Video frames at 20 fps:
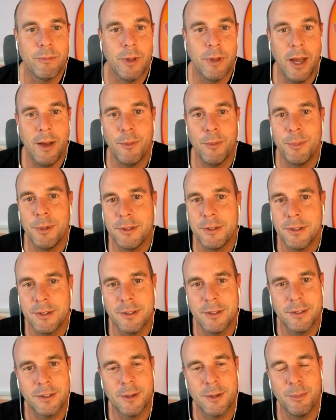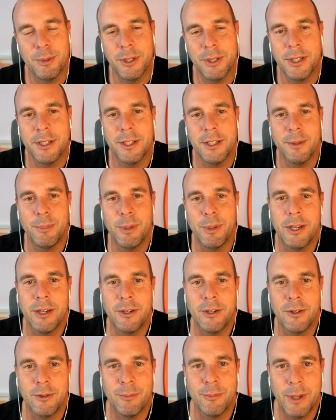have a business that's completely
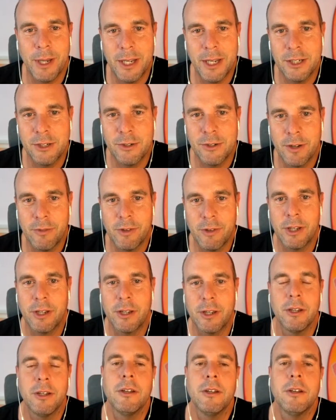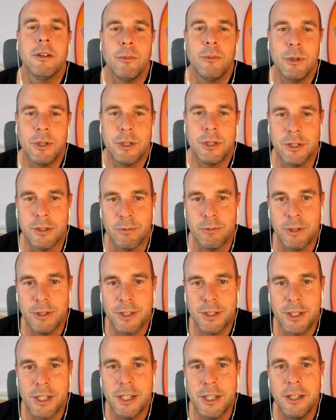dependent on paid traffic, which is
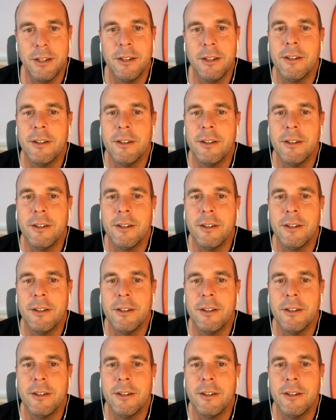risky.